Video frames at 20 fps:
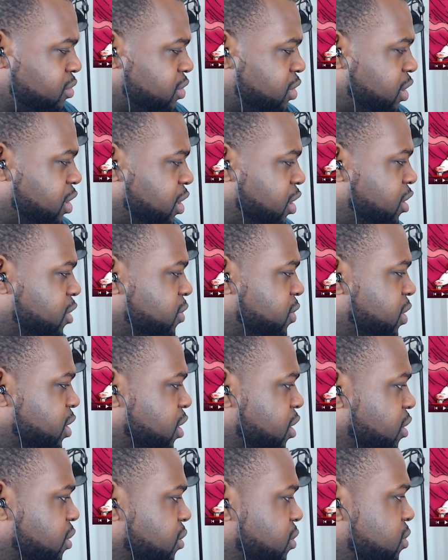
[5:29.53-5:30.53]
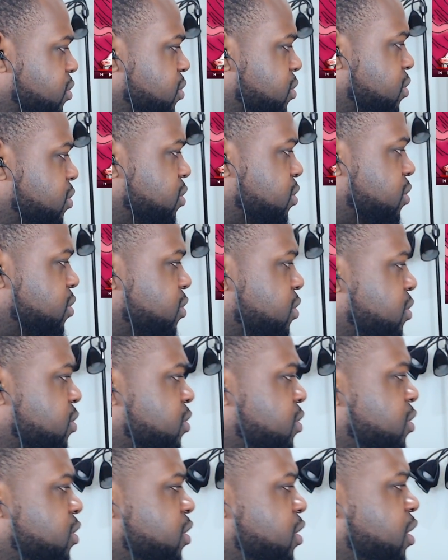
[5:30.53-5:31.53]
Oh no.
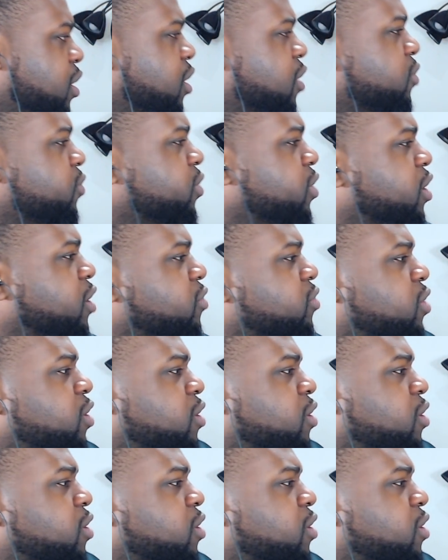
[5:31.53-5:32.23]
Oh no, no,